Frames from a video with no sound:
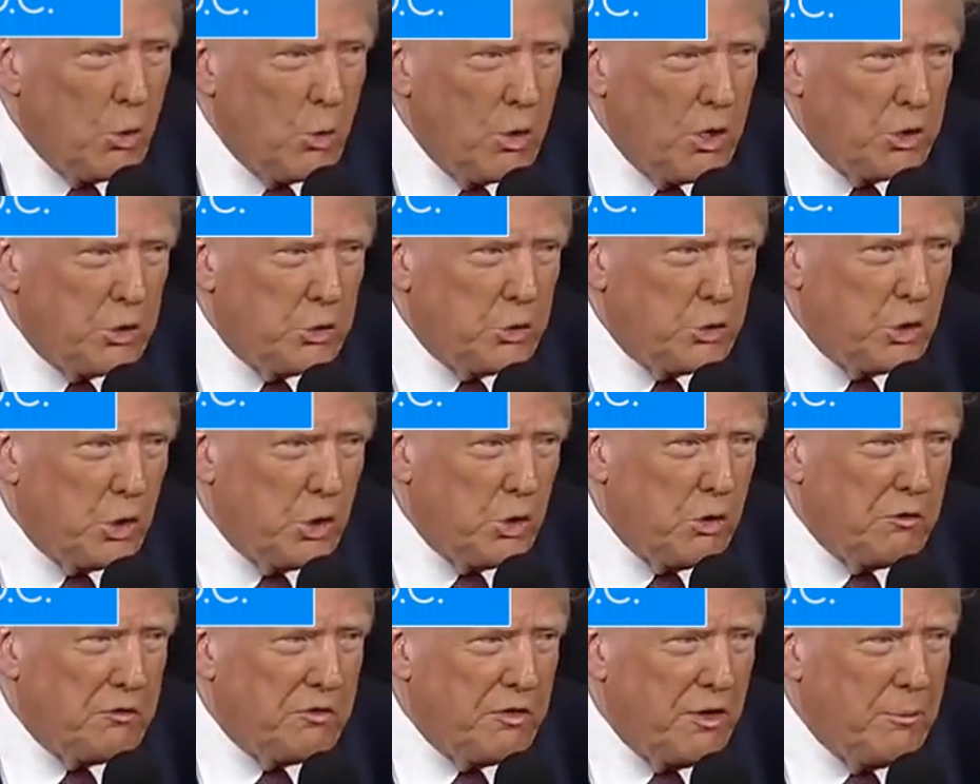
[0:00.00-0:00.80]

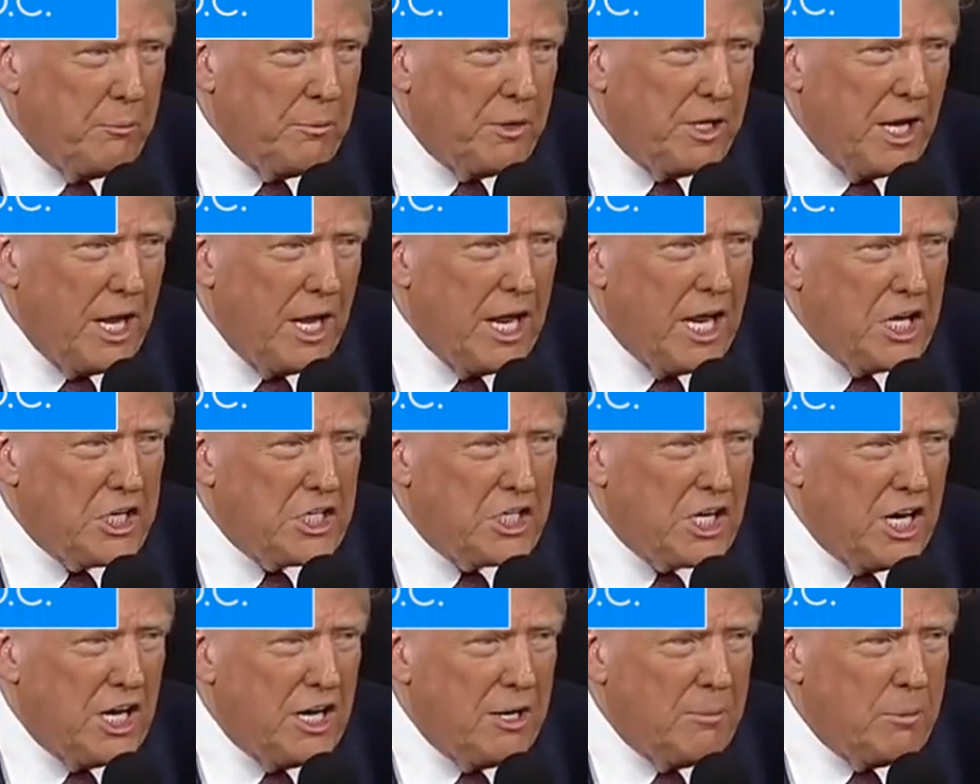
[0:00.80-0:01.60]
withdrew from the
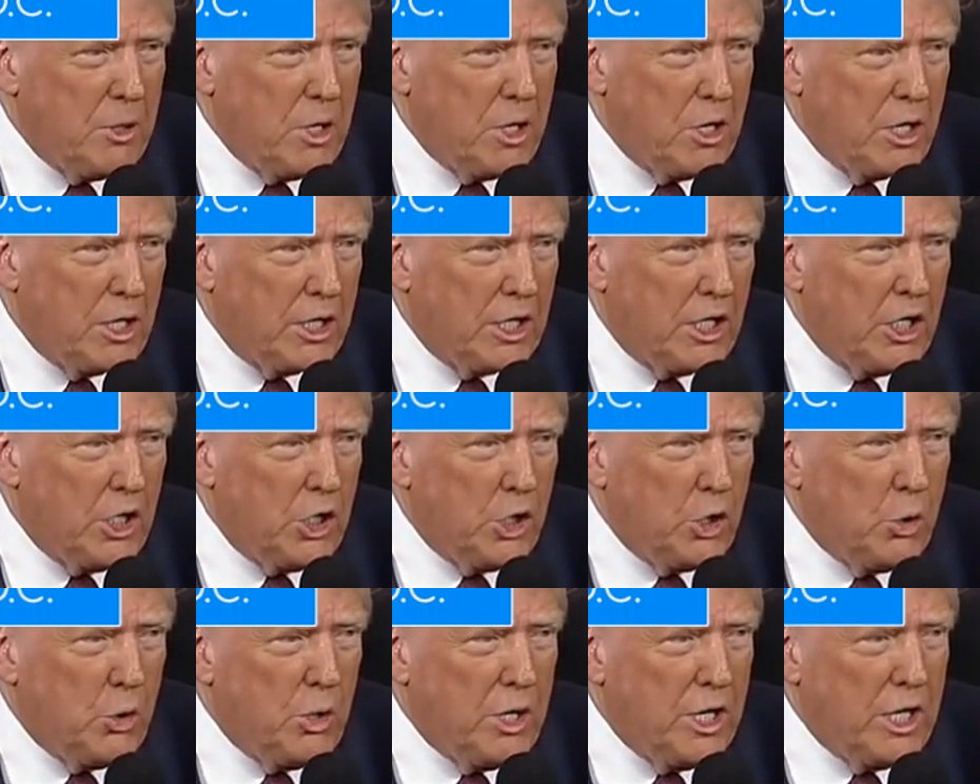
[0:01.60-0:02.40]
anti-American
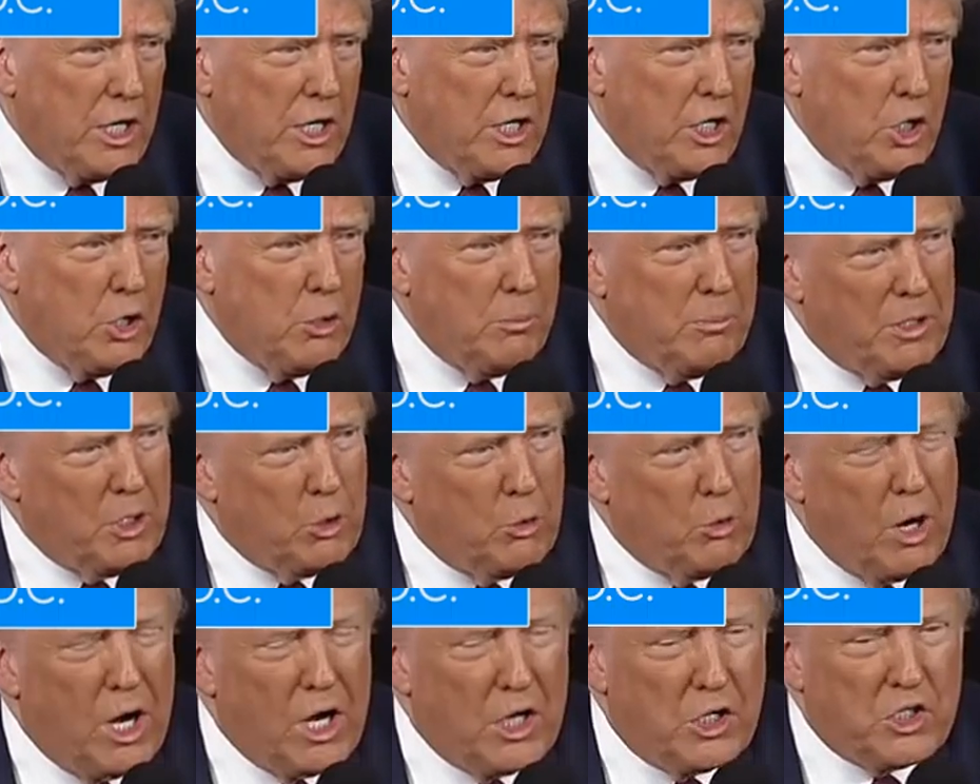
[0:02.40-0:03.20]
UN Human
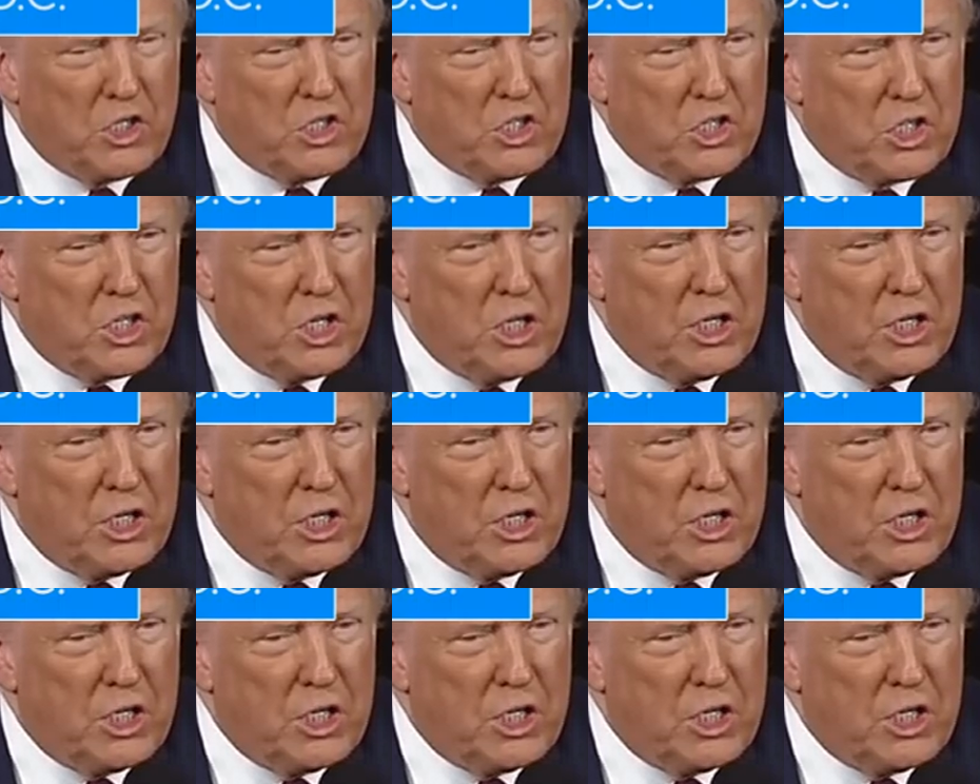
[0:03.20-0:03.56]
Rights